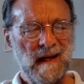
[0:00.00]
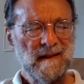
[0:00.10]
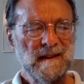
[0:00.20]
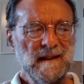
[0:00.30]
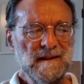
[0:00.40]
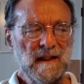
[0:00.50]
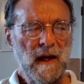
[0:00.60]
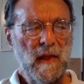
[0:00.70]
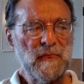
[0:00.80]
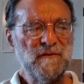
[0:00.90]
That is,
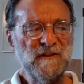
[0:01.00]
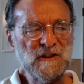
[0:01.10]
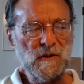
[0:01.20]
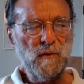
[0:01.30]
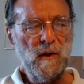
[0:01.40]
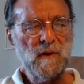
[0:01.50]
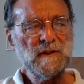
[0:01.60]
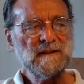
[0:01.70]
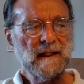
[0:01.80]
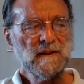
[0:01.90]
the physical world
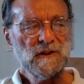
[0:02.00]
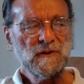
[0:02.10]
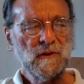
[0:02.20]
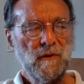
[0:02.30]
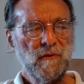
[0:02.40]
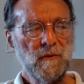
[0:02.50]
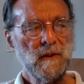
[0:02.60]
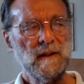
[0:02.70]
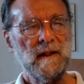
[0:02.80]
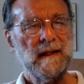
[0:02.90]
is understood through
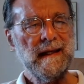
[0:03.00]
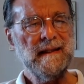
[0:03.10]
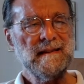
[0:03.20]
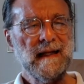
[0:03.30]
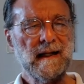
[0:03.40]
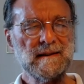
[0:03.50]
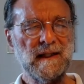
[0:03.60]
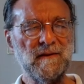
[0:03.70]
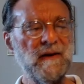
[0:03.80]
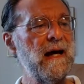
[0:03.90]
an
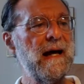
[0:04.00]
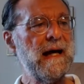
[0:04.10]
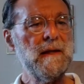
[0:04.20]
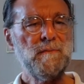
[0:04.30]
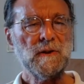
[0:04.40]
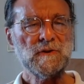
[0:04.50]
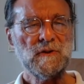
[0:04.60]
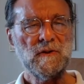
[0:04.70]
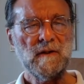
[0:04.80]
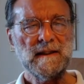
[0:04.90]
inductive a
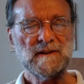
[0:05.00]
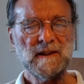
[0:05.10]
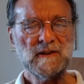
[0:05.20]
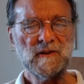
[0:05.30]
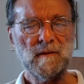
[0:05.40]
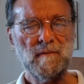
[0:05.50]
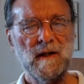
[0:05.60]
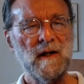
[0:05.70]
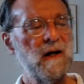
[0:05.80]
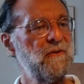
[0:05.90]
posteriori system
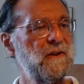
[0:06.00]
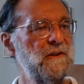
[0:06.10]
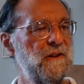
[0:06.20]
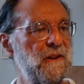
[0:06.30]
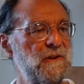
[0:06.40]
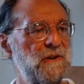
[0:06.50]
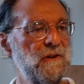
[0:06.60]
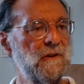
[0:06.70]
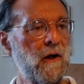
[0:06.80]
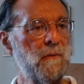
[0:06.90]
of contingent
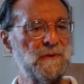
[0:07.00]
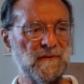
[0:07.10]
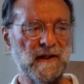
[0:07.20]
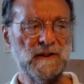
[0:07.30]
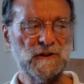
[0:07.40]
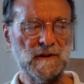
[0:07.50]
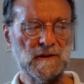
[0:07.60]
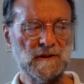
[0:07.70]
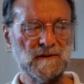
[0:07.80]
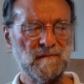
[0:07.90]
observations.
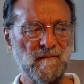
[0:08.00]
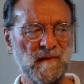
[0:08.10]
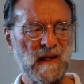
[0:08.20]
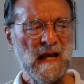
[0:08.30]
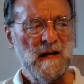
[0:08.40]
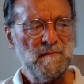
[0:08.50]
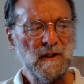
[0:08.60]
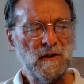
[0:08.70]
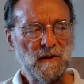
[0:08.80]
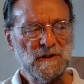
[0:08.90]
But
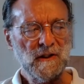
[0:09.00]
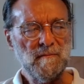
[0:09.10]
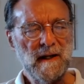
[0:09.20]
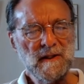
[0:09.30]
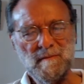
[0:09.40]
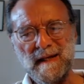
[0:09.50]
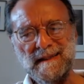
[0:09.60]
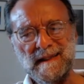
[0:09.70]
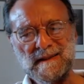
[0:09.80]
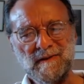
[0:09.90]
logic and
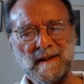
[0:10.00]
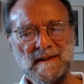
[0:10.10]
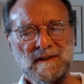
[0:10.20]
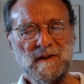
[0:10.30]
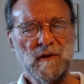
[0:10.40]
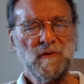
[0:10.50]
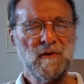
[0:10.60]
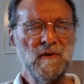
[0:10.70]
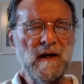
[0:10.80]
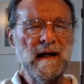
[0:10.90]
mathematics are understood
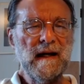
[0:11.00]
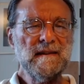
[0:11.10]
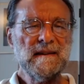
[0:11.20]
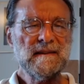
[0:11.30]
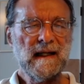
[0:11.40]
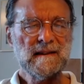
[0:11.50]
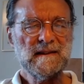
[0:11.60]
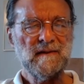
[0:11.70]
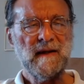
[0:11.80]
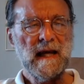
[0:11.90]
through a
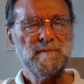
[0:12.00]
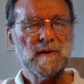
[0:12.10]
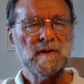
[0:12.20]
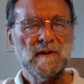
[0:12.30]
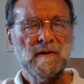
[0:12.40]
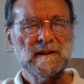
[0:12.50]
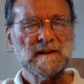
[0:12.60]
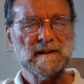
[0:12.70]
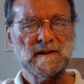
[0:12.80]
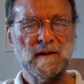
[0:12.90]
deductive a priori
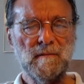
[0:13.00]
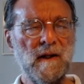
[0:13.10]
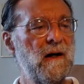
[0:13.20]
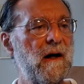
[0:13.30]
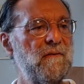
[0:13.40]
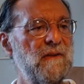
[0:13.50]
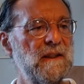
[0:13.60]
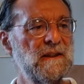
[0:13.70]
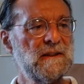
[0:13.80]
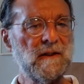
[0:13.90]
system of
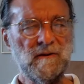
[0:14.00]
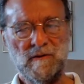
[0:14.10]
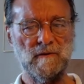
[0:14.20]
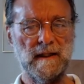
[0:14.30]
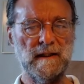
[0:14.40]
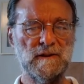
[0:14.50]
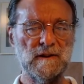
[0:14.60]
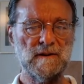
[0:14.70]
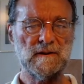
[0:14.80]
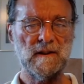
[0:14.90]
necessary relations.